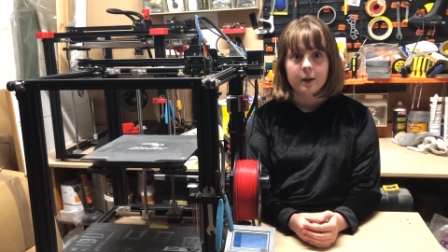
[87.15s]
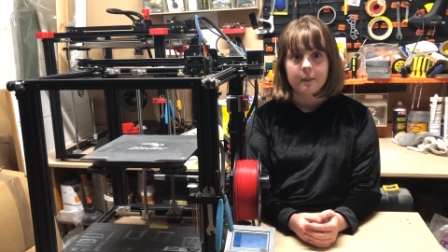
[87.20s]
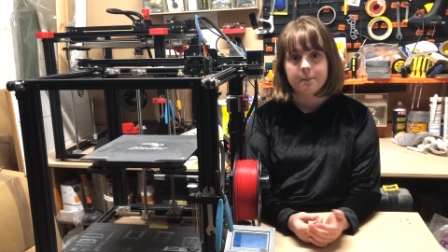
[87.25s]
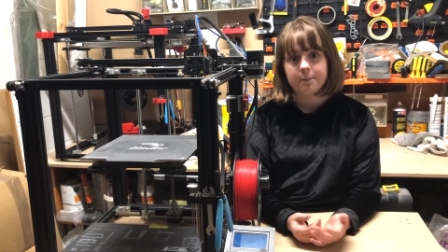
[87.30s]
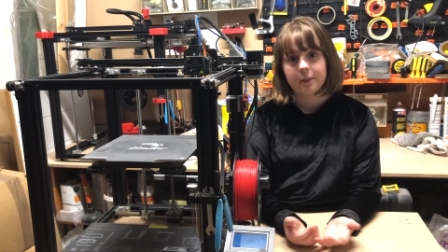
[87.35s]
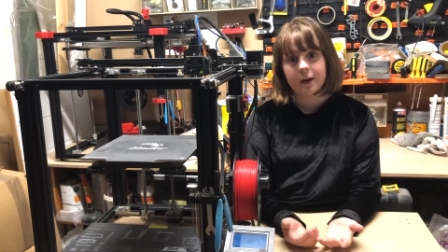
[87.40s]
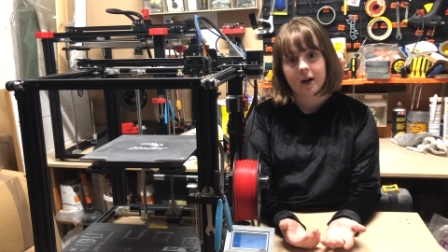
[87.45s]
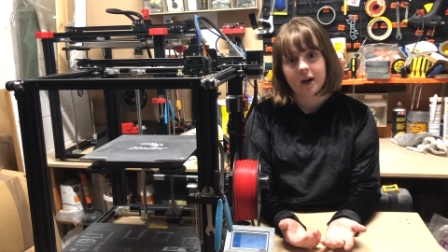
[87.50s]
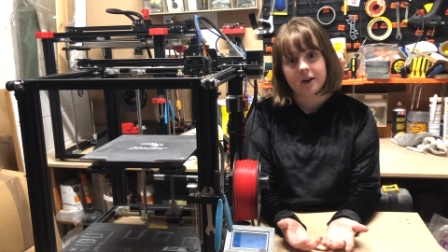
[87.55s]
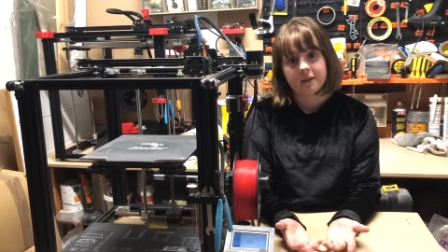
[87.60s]

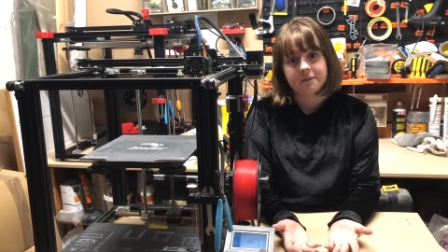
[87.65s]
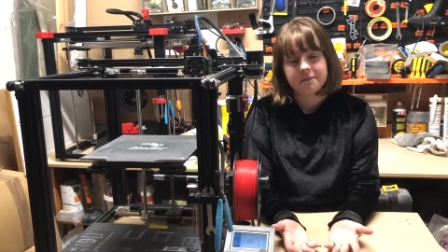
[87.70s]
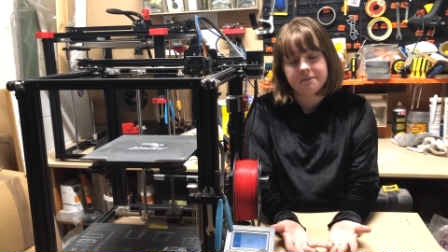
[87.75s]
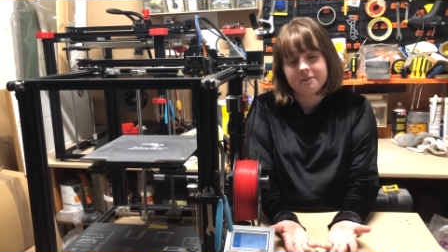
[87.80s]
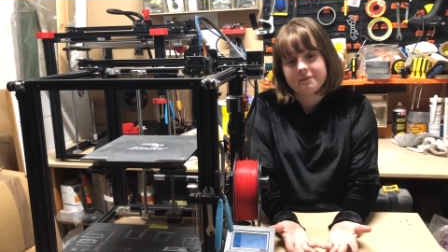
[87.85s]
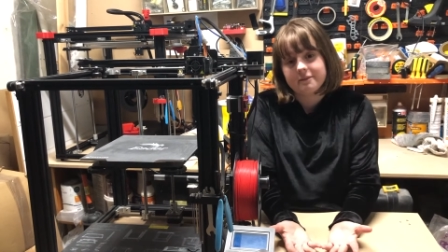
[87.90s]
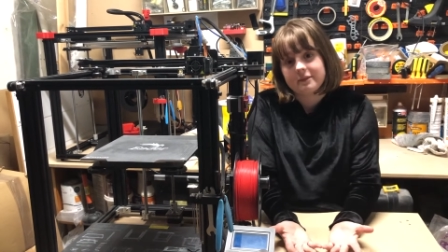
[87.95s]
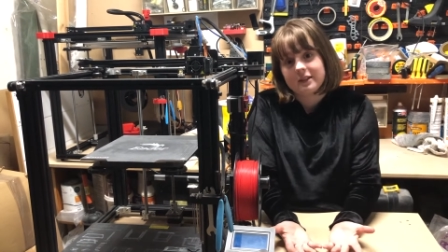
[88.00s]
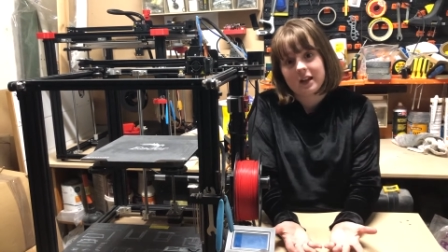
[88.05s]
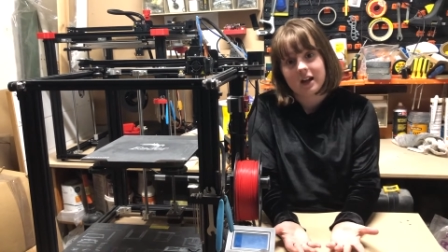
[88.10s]
but
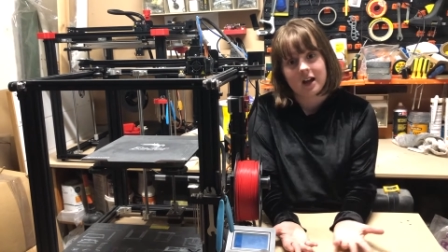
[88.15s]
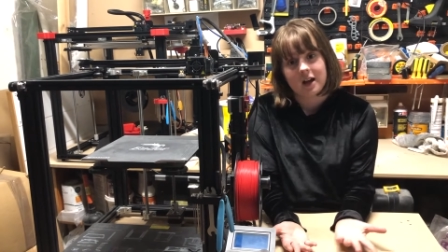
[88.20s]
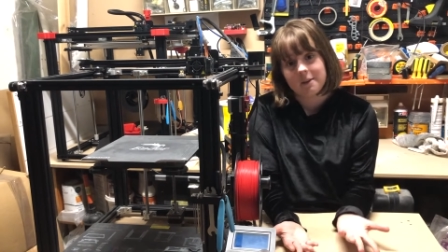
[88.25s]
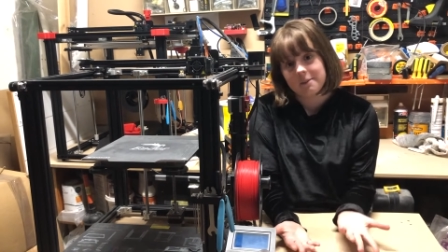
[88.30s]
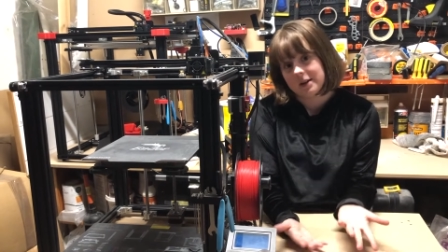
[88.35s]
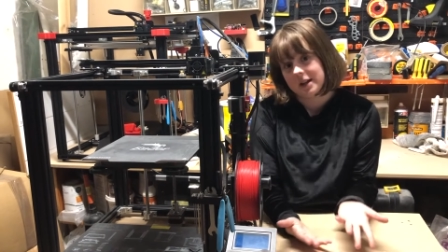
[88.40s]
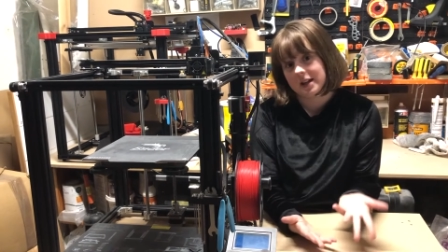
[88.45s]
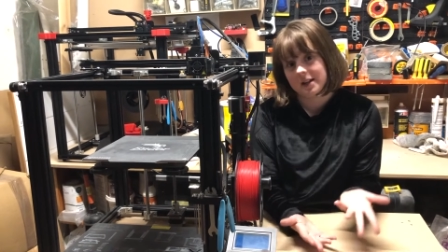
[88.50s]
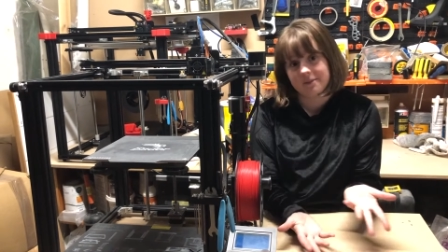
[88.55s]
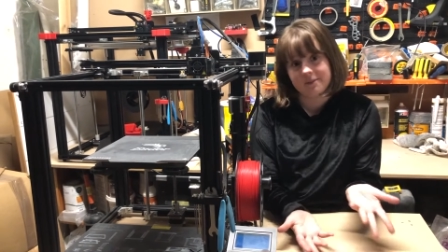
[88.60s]
I
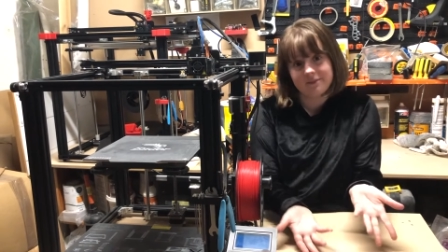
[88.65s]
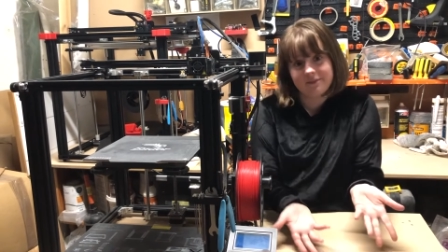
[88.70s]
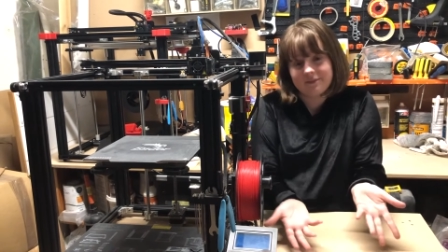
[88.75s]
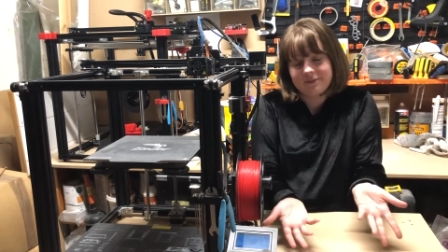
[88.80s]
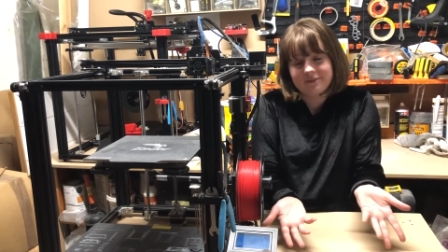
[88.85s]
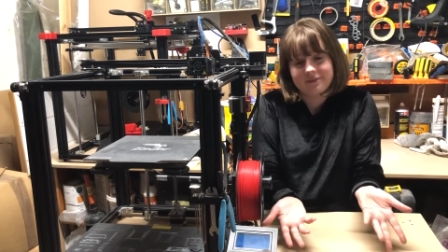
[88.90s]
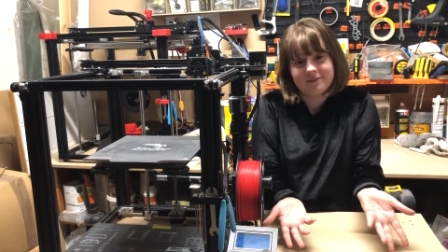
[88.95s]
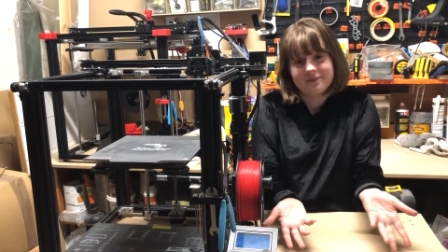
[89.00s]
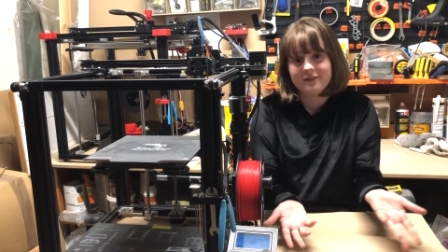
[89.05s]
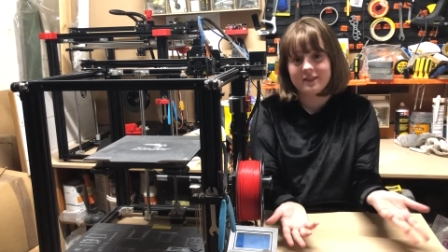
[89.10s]
mean,
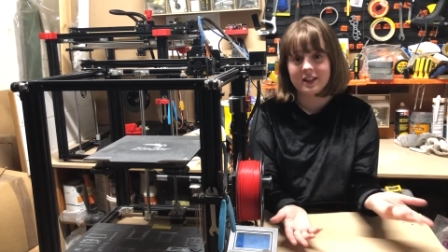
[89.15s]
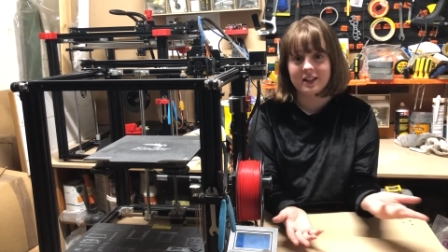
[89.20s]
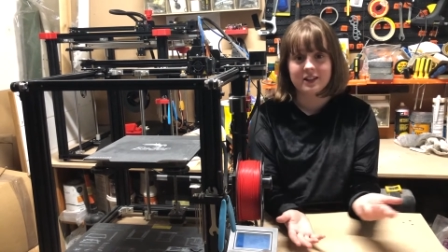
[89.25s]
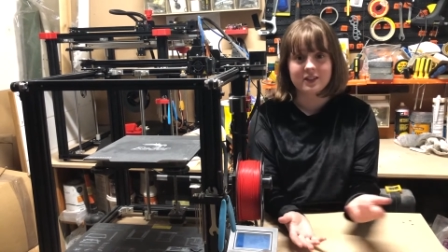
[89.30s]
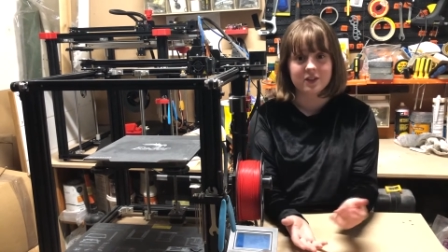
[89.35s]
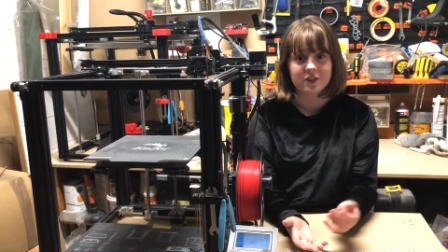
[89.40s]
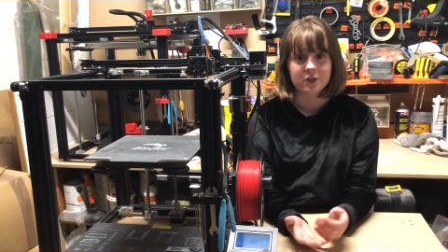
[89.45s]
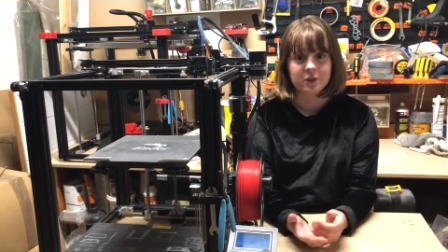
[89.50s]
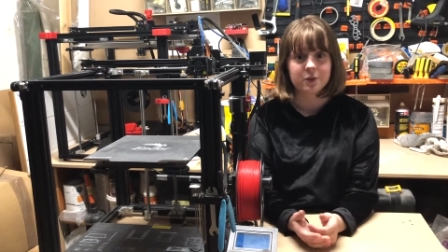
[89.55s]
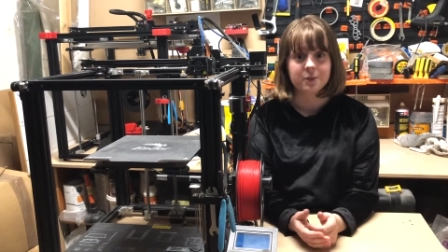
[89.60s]
it's
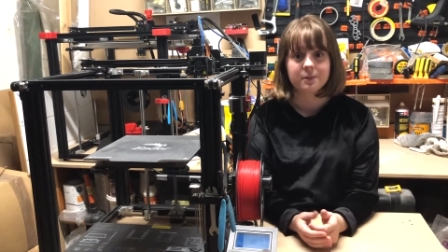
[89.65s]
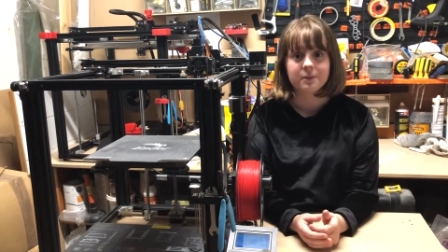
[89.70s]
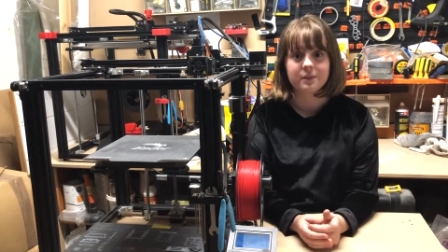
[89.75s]
cool.